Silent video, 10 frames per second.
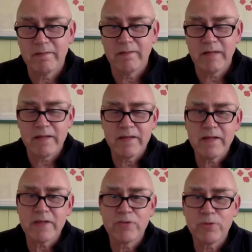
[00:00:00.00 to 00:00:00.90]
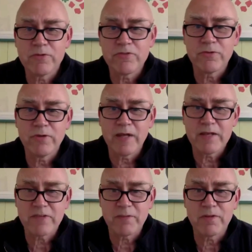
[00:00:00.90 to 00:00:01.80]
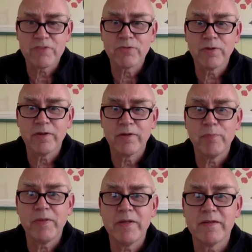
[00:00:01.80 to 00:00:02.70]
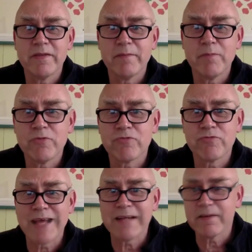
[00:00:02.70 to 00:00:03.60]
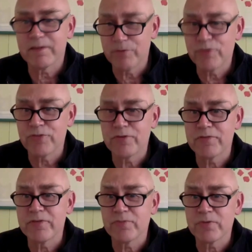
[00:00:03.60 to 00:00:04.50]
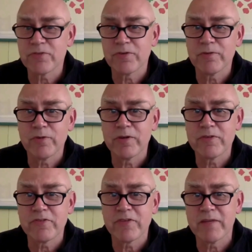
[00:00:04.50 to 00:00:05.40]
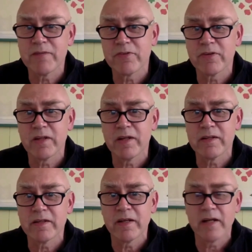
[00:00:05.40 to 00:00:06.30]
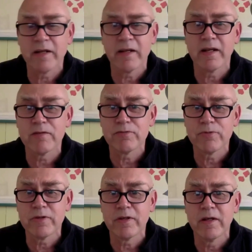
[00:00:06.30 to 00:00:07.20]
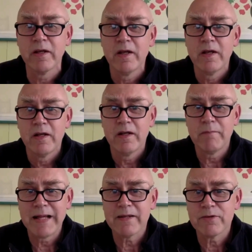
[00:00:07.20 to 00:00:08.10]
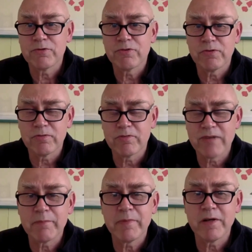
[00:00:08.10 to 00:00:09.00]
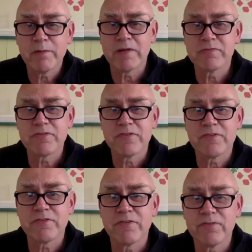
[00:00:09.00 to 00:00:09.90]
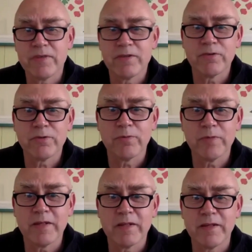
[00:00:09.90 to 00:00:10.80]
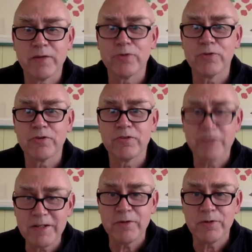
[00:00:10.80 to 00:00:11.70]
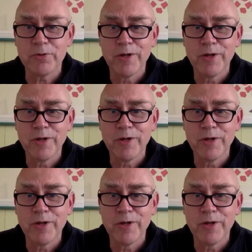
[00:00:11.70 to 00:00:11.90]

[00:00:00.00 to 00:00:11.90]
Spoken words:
I think I told this story last time, I'll just quickly repeat it. The most radical version of this, what you're saying, was a client that I had in California, a man who rang me up after session 3 and told me that he couldn't continue